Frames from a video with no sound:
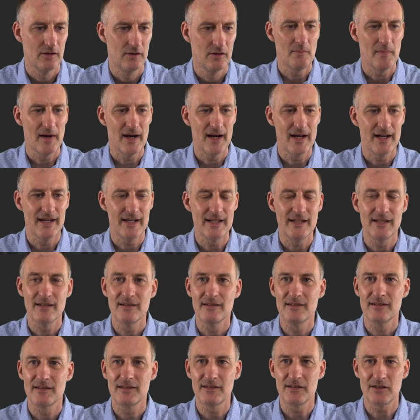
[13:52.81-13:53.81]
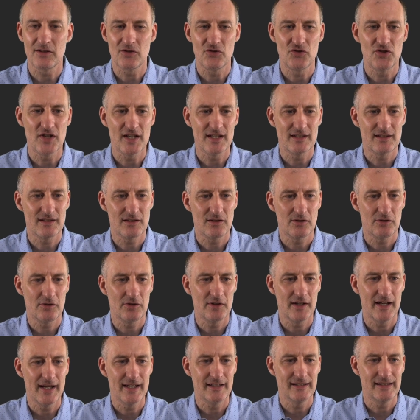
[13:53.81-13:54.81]
my suggester
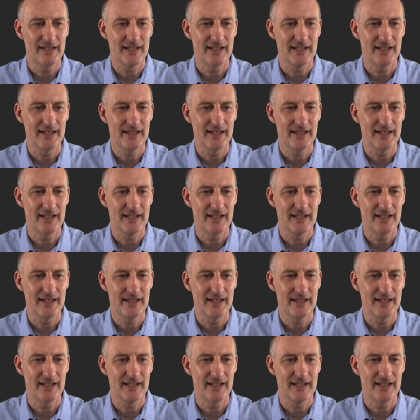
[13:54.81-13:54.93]
and